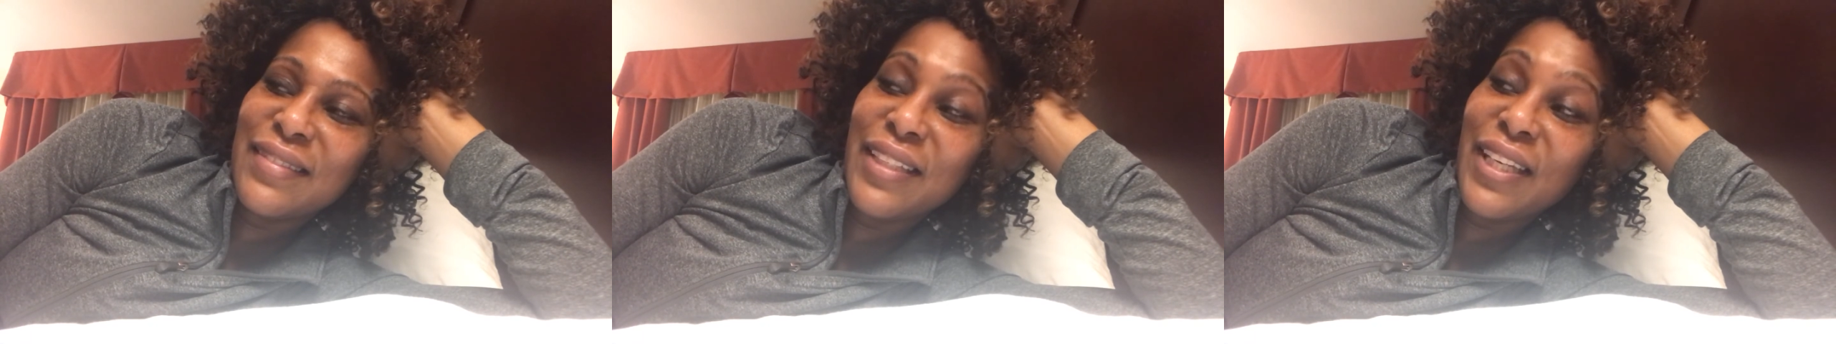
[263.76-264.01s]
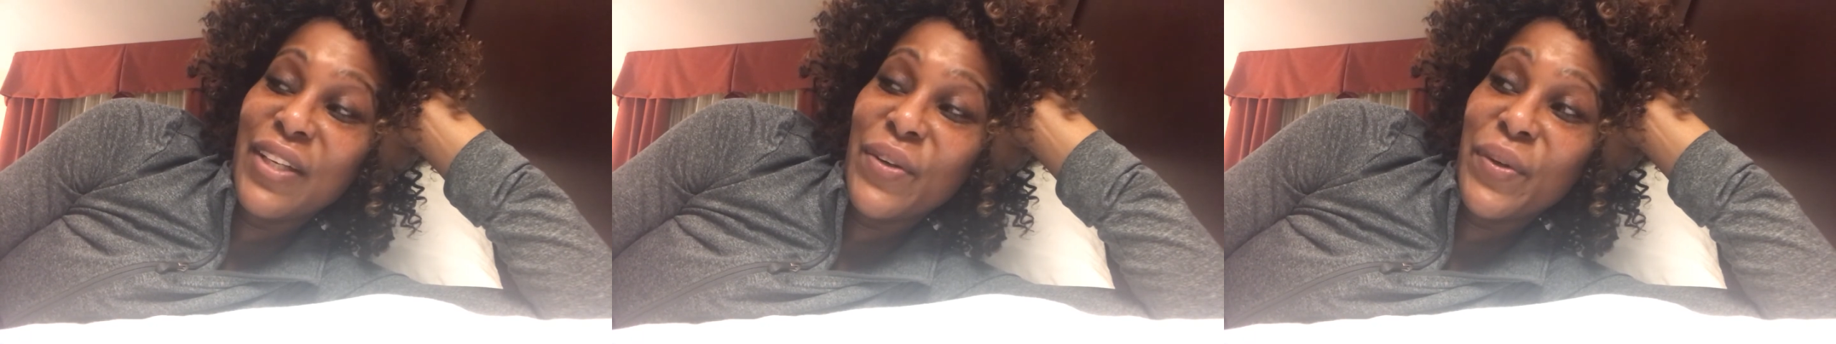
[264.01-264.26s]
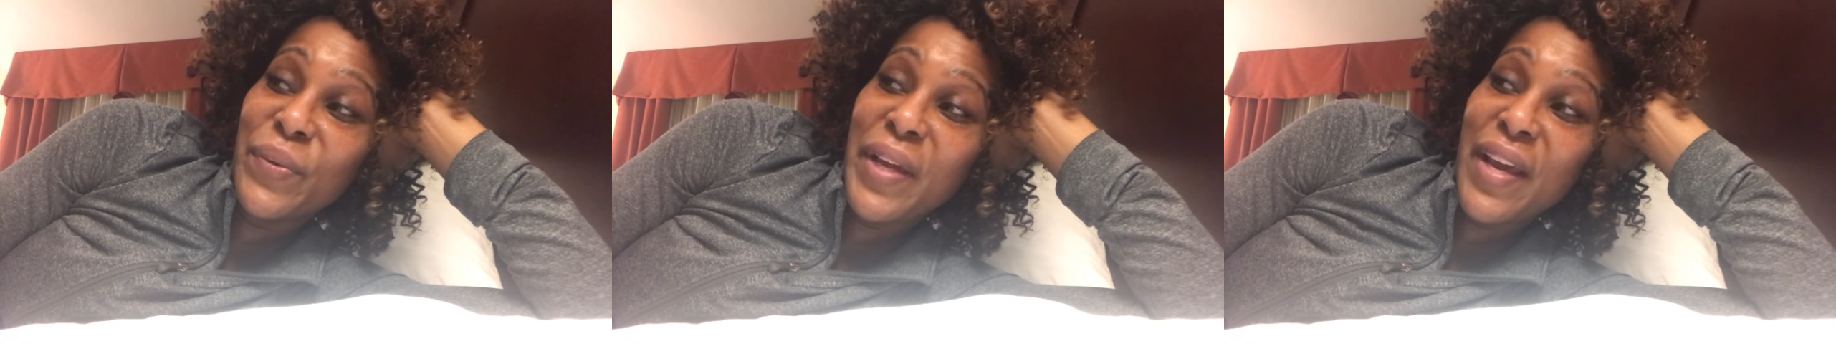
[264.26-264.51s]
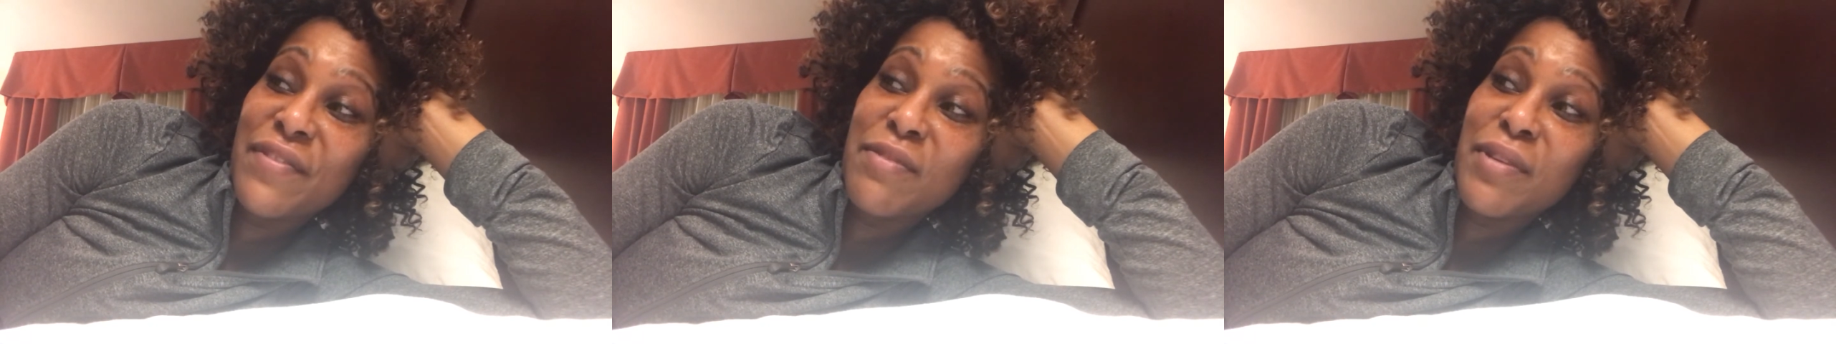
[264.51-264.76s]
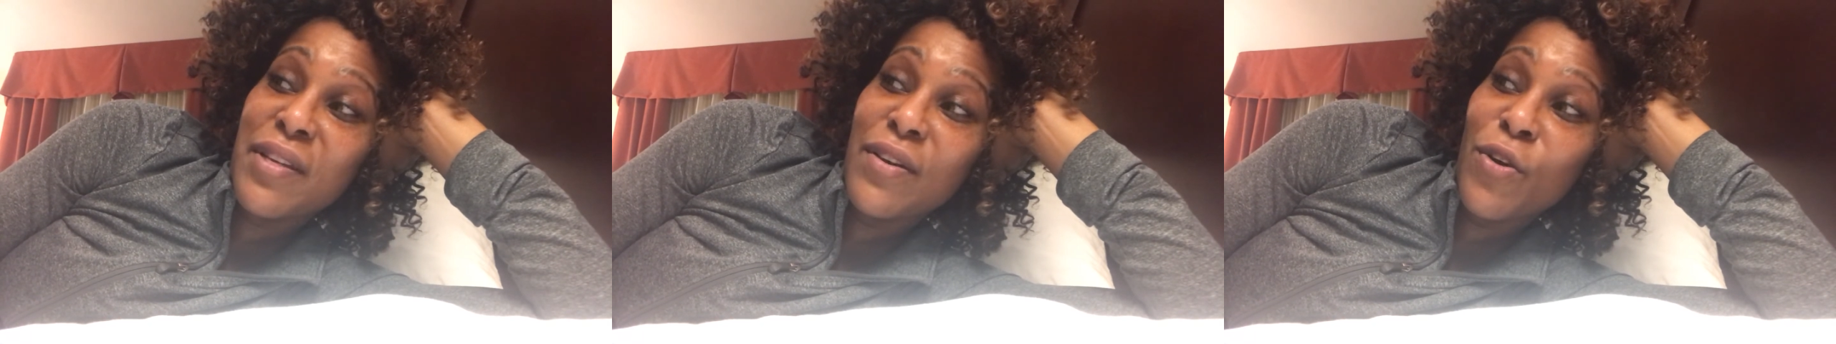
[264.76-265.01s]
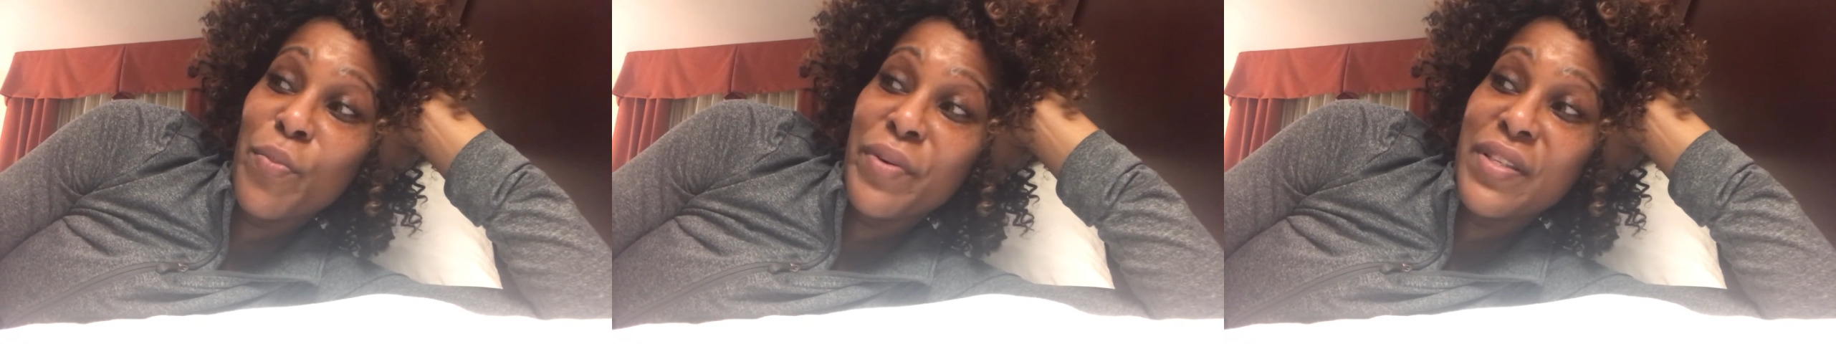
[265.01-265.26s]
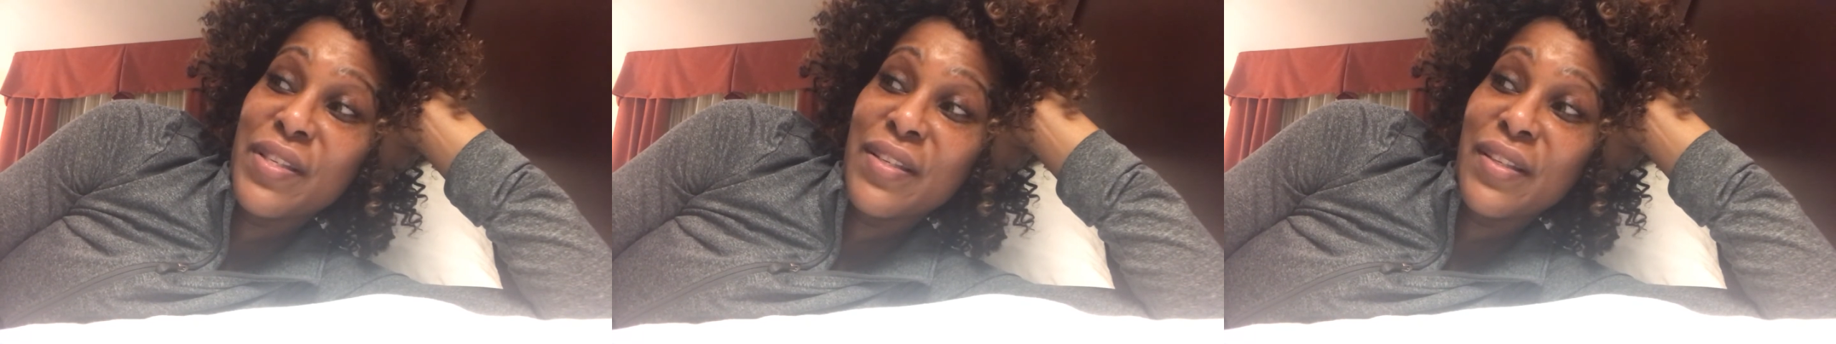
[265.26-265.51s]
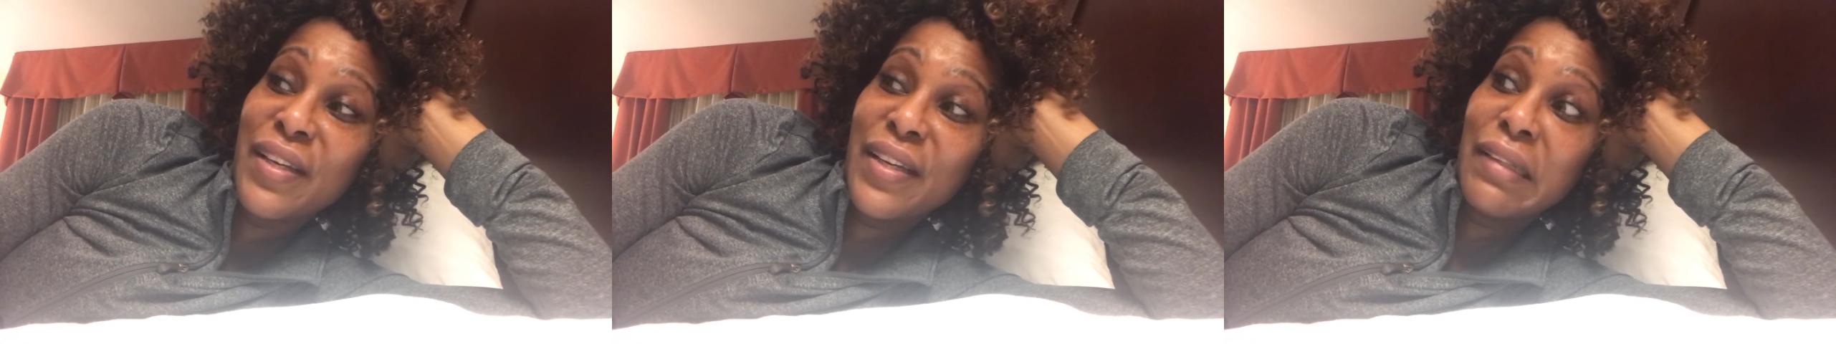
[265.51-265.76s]
you know and we have to be open to
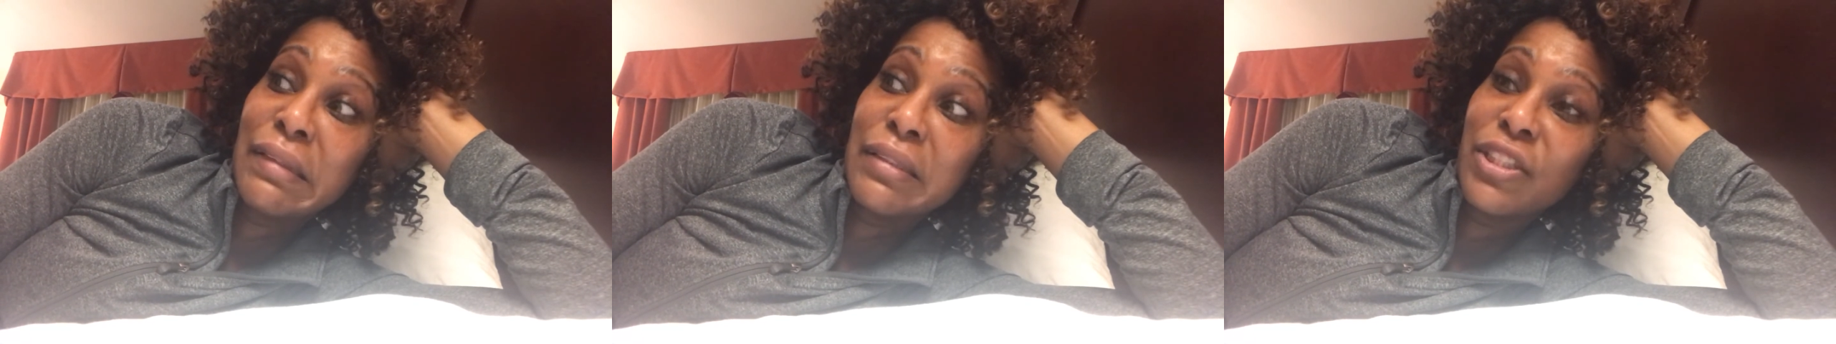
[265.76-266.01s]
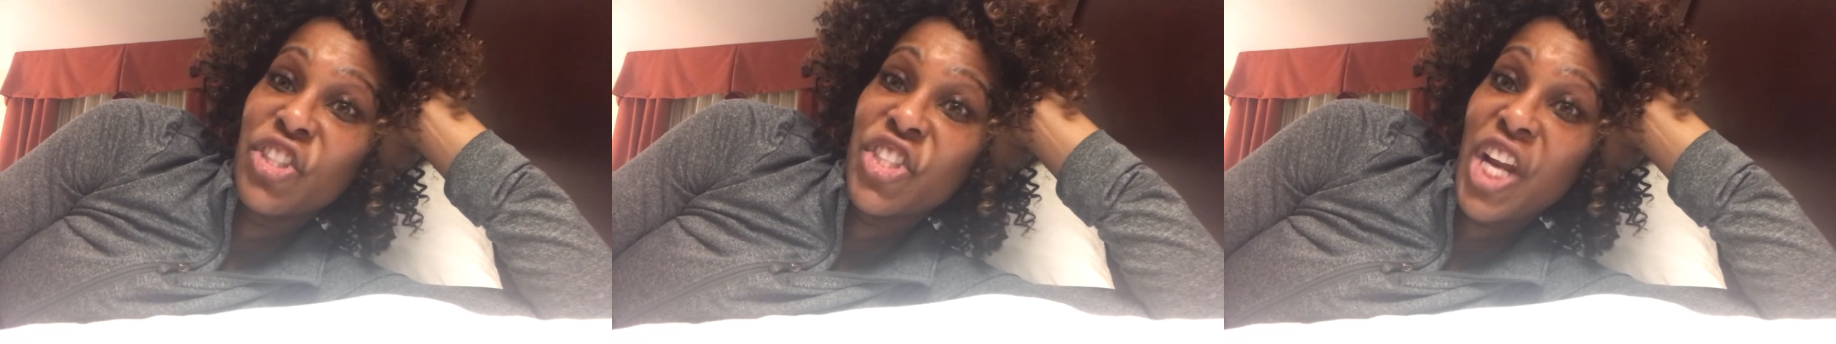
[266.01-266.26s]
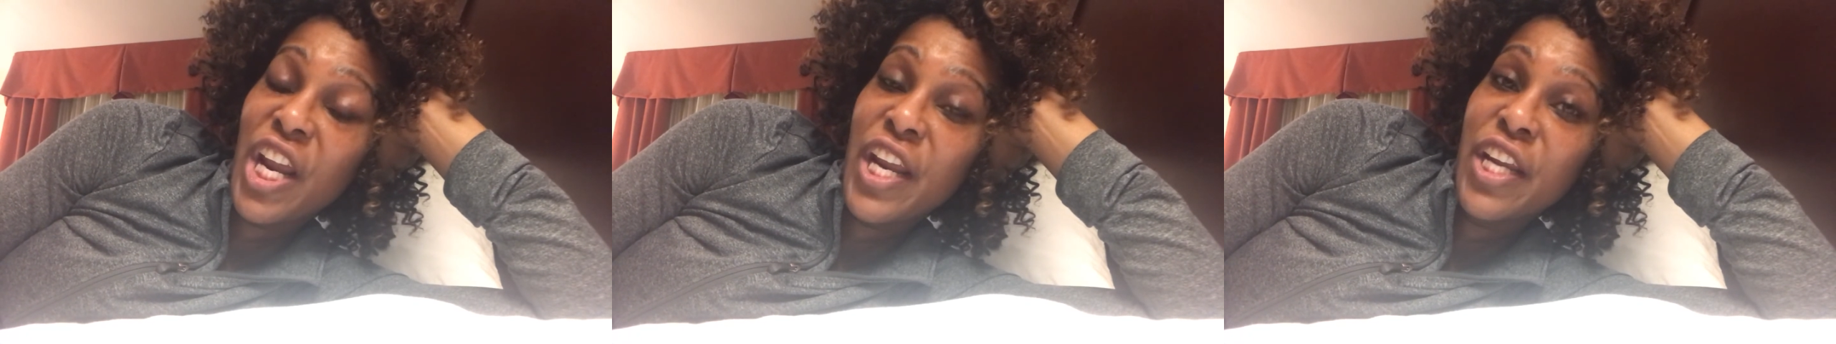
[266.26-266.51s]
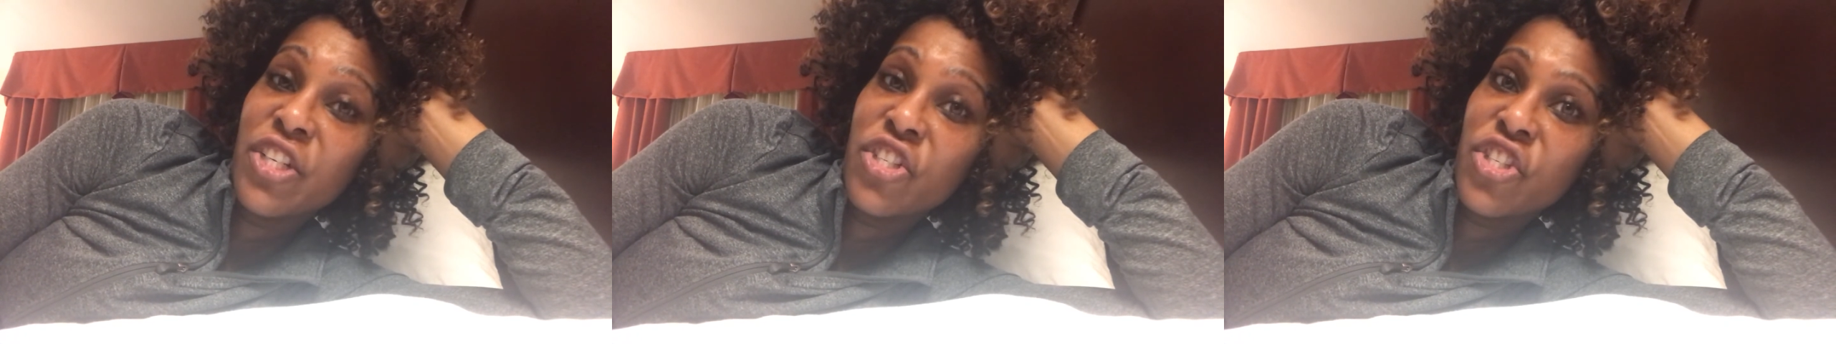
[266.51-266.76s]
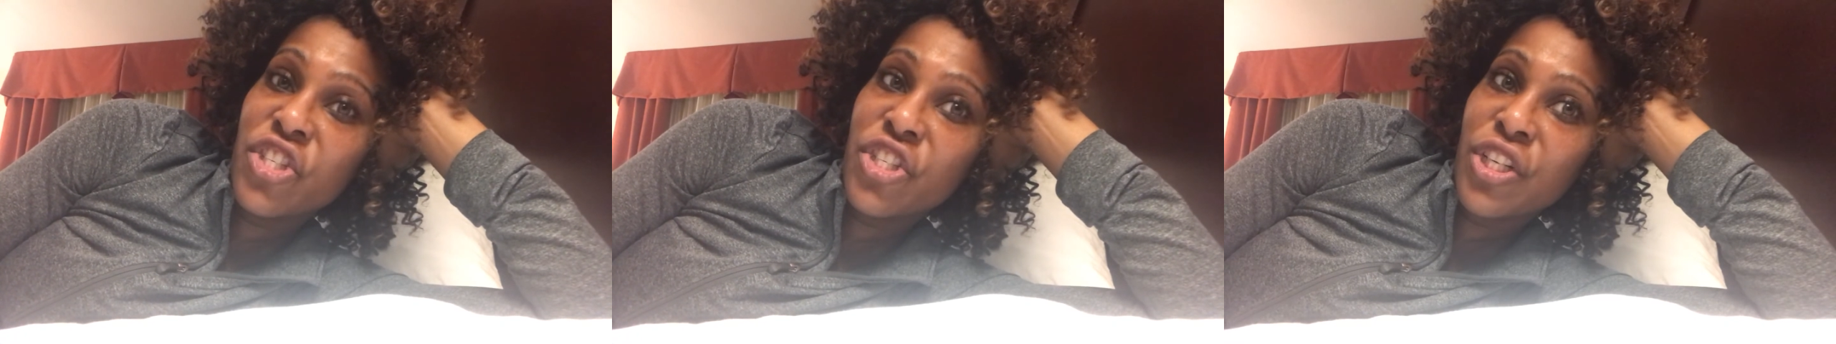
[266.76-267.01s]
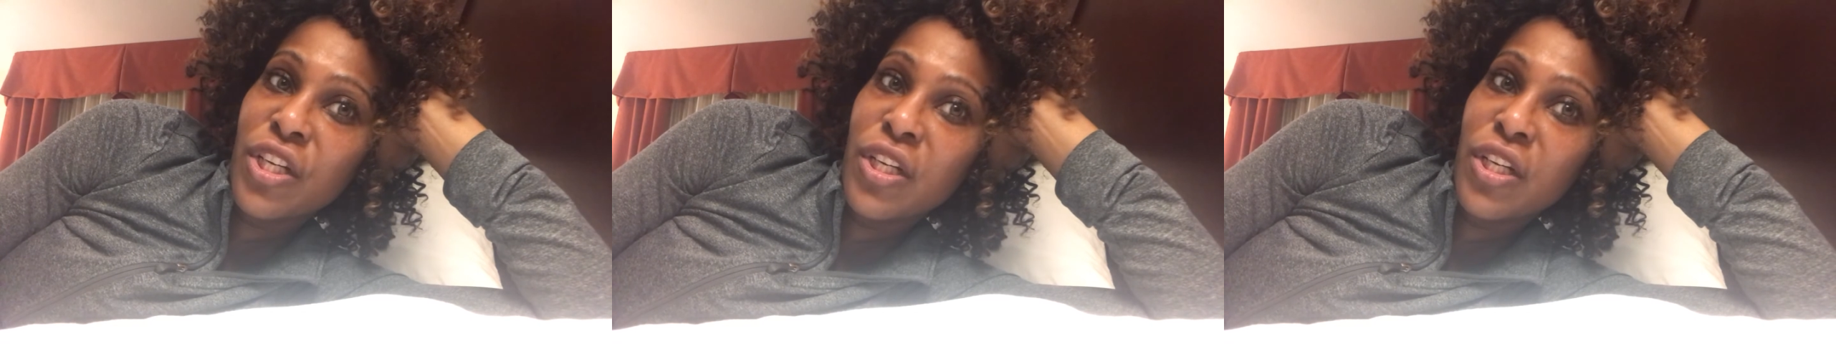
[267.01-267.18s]
like change